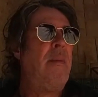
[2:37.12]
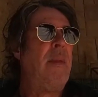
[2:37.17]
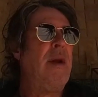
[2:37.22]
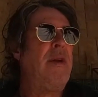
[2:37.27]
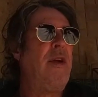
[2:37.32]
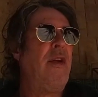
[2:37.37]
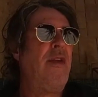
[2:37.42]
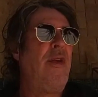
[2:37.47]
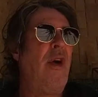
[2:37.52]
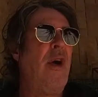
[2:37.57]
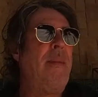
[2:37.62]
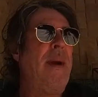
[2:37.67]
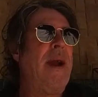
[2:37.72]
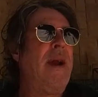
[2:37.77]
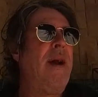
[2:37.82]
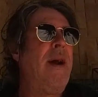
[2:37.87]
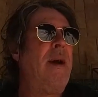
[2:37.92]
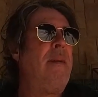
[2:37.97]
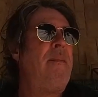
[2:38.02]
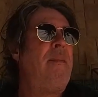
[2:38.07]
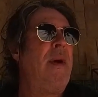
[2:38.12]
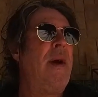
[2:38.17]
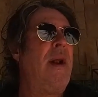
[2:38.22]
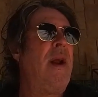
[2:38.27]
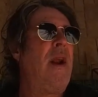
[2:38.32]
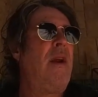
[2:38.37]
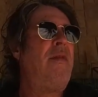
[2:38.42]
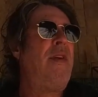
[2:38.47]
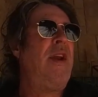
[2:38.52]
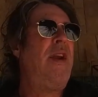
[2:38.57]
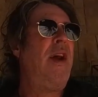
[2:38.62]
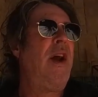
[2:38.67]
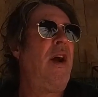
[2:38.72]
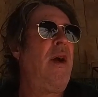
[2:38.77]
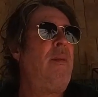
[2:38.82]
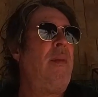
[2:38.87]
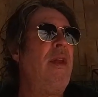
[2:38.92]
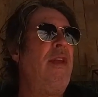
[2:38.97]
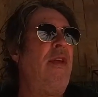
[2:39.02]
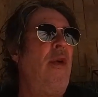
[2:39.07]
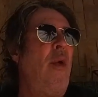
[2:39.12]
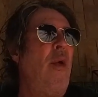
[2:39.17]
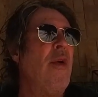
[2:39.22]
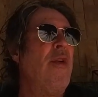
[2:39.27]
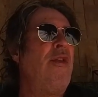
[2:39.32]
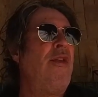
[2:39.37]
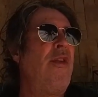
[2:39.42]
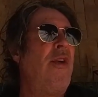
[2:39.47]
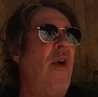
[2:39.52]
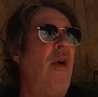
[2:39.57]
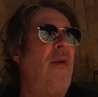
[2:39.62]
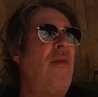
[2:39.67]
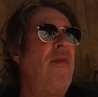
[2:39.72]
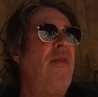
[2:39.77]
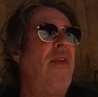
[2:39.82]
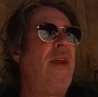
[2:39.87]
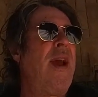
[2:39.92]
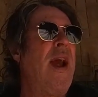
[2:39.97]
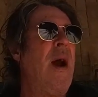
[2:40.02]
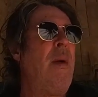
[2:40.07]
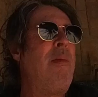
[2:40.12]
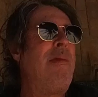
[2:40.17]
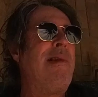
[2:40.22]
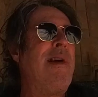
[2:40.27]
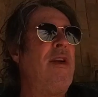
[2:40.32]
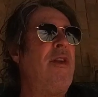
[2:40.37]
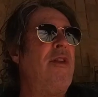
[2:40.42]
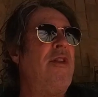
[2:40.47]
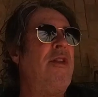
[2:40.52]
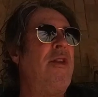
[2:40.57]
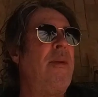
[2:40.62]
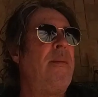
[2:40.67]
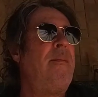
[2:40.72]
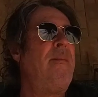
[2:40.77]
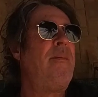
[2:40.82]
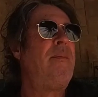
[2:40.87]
I just thought I'd make a little video, my thoughts of the cameras.